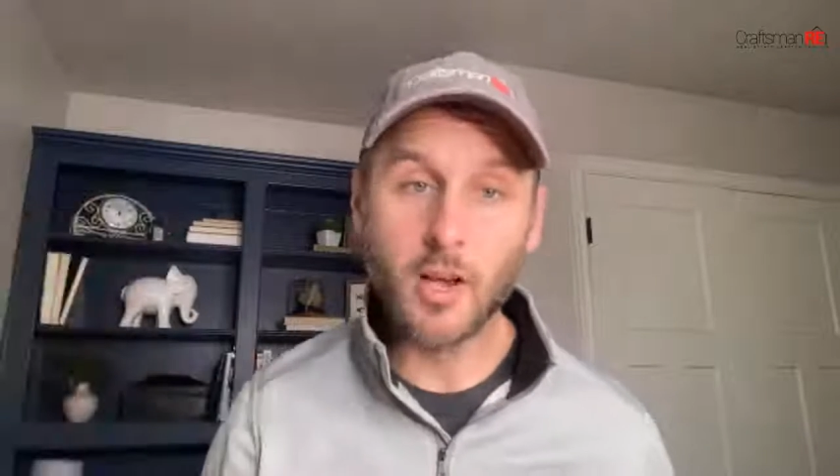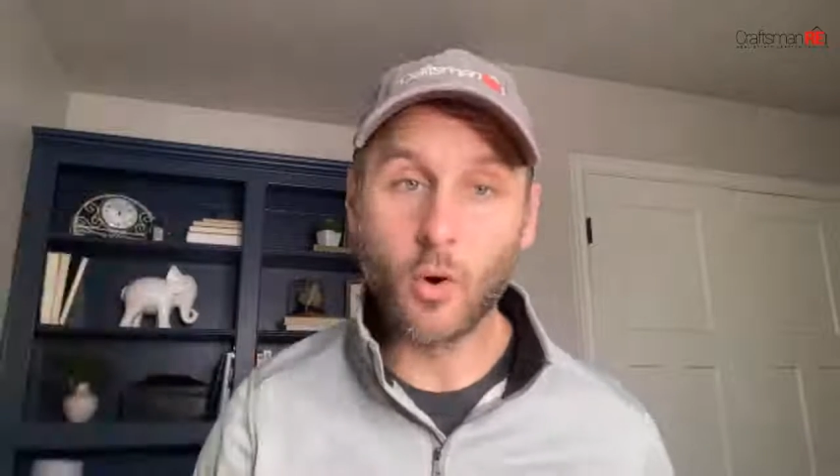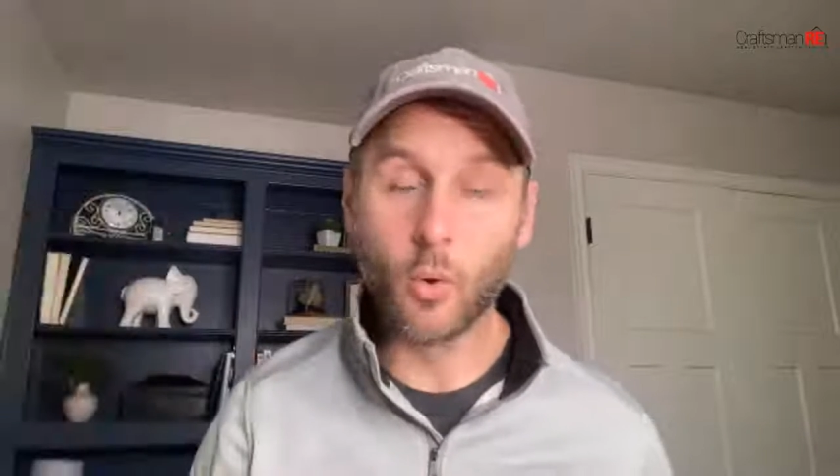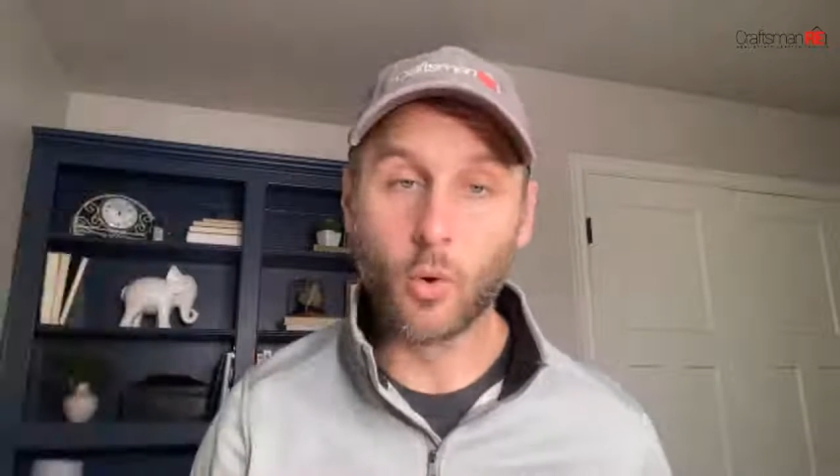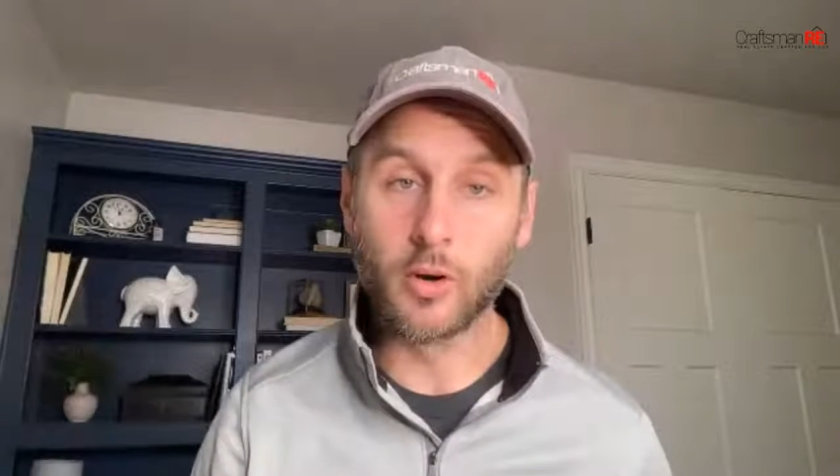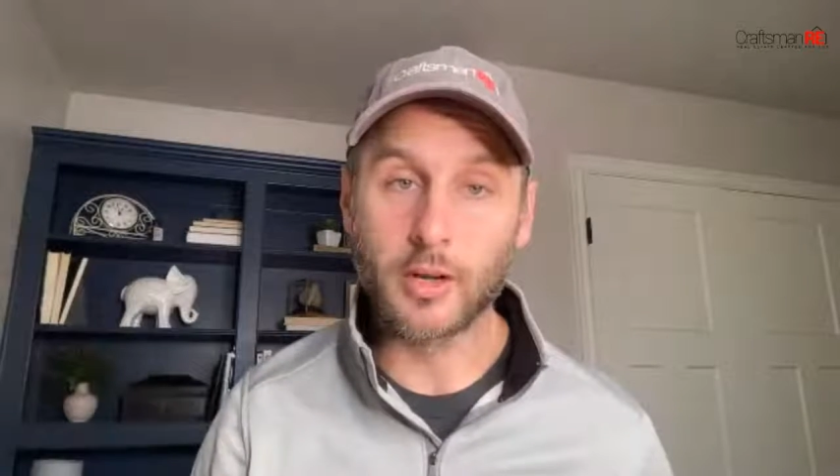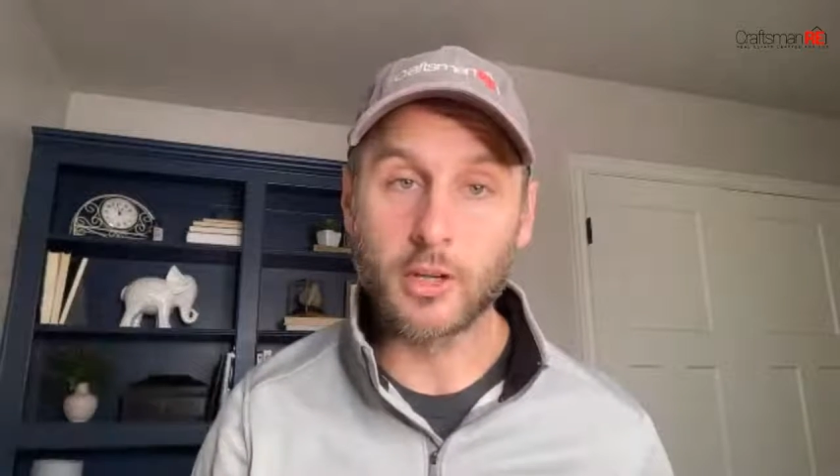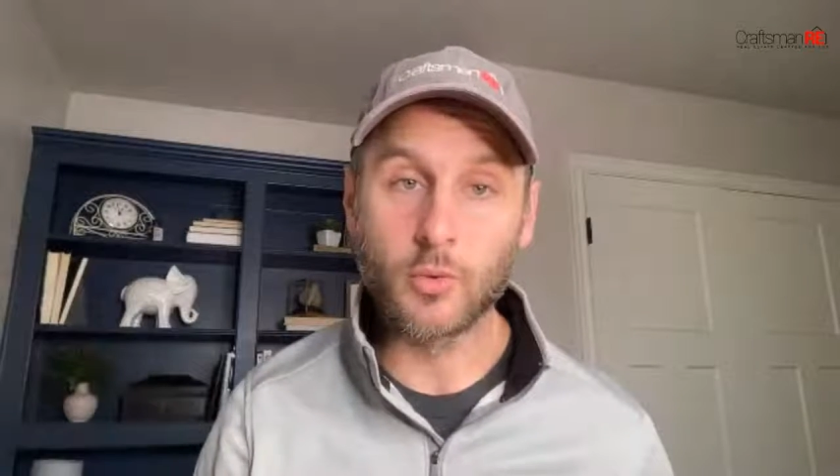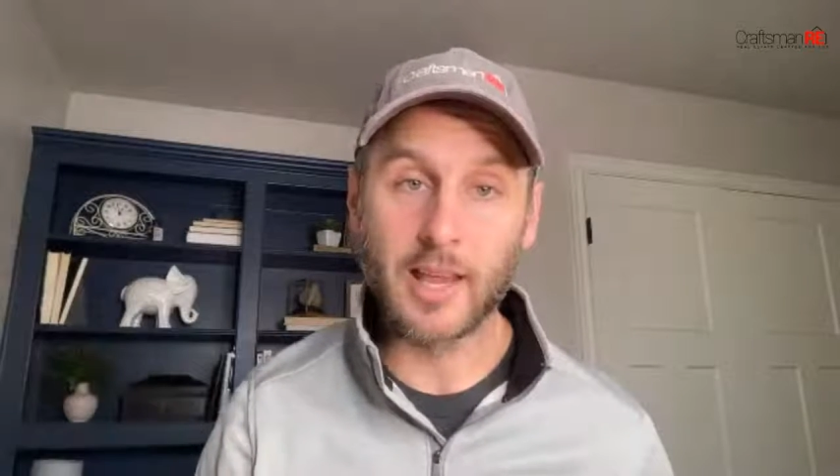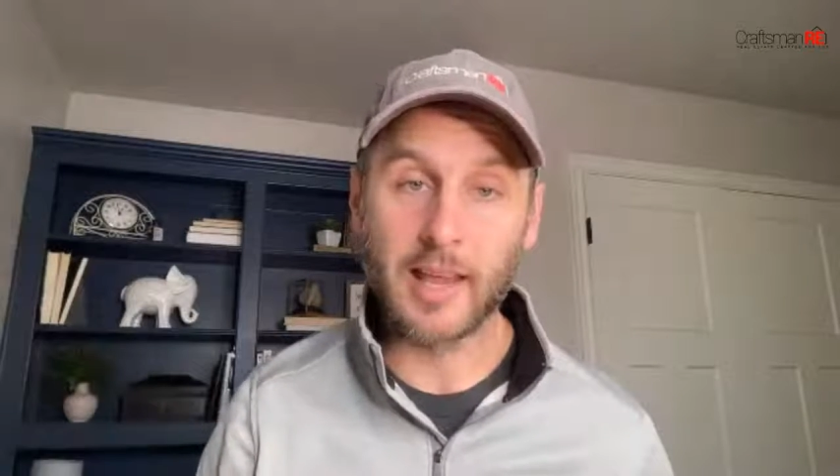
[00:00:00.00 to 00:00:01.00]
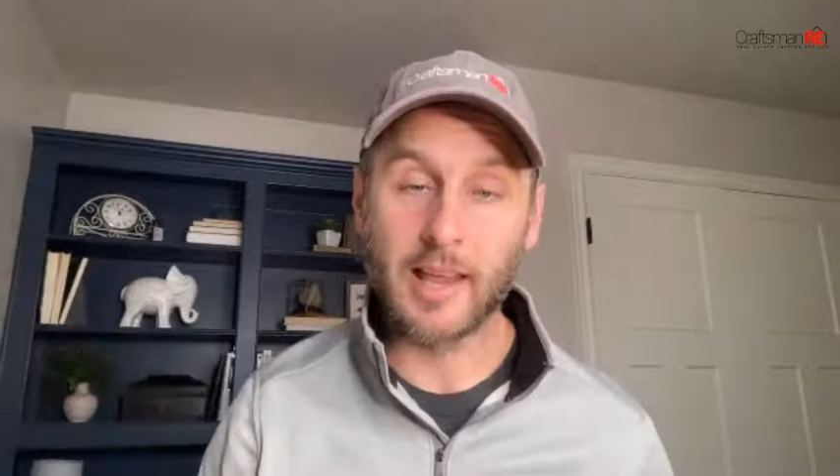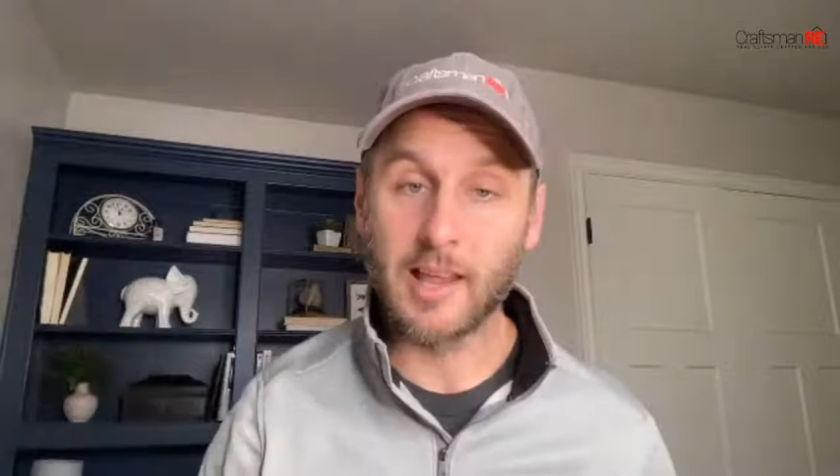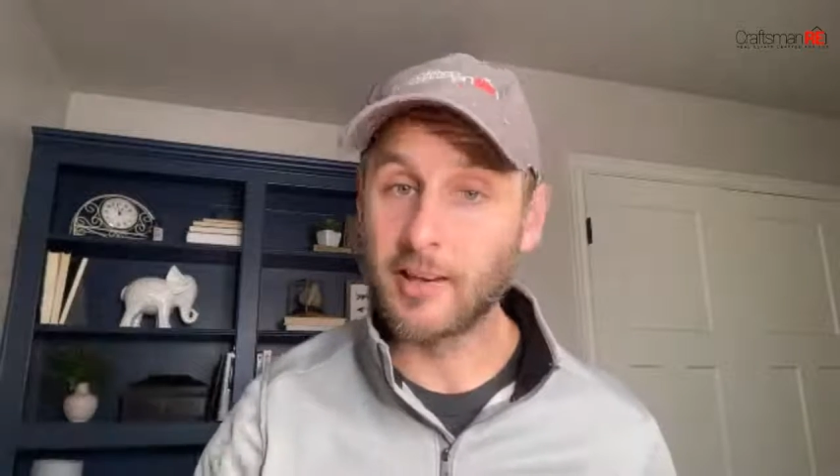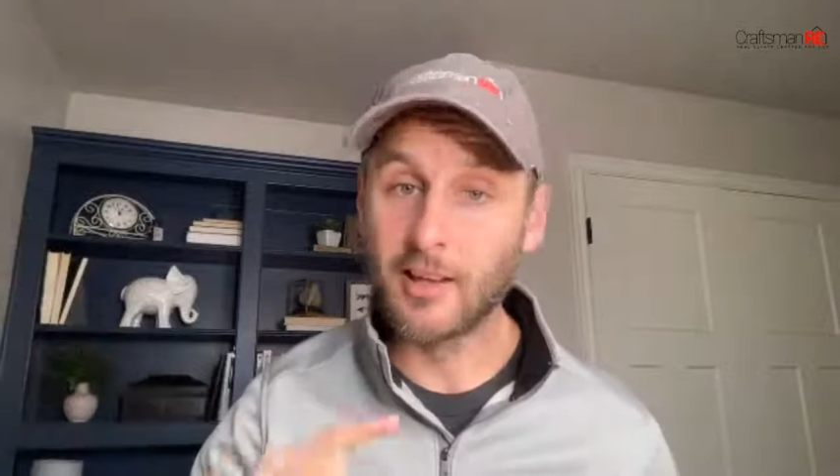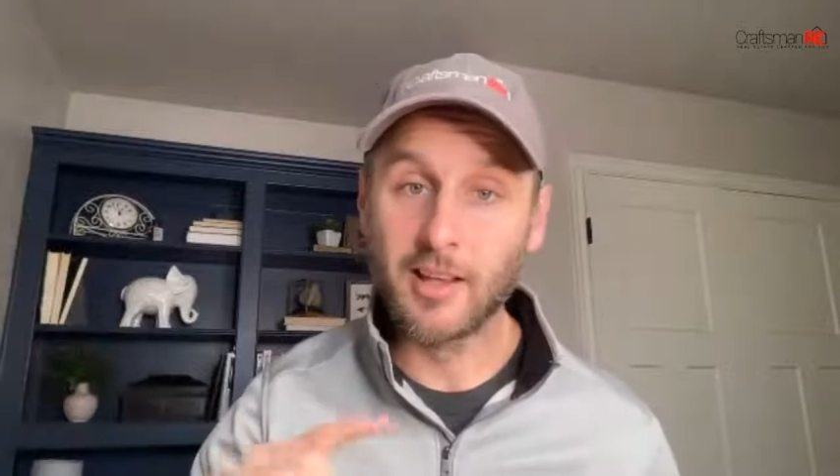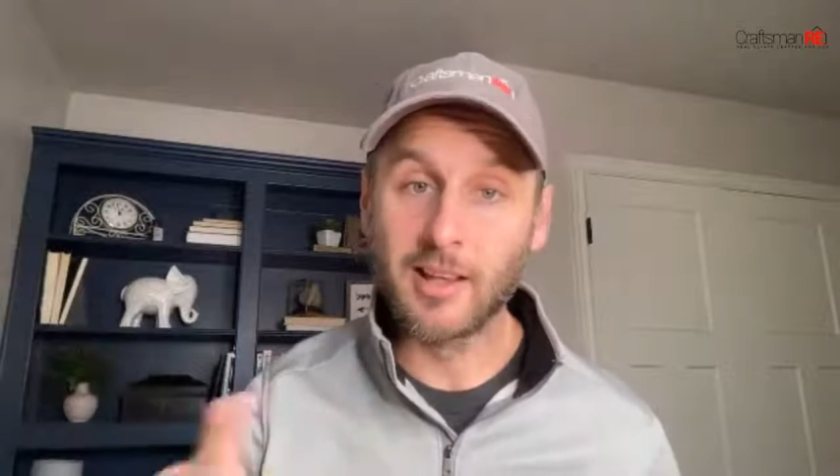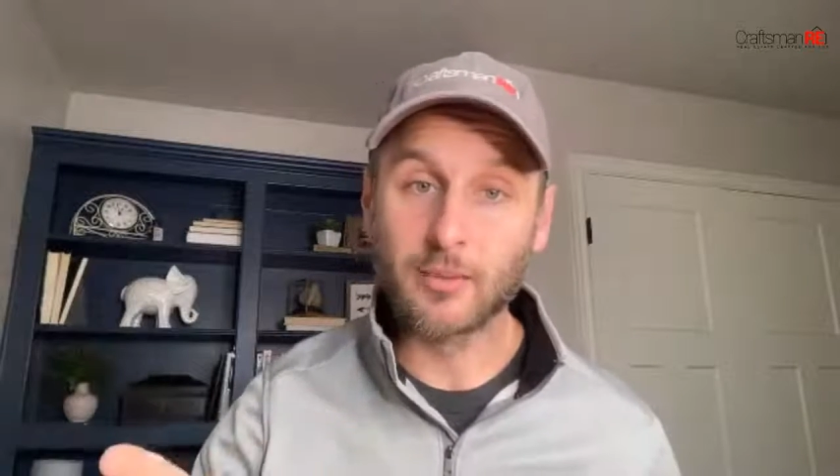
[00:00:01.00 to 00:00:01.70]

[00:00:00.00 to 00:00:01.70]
or you can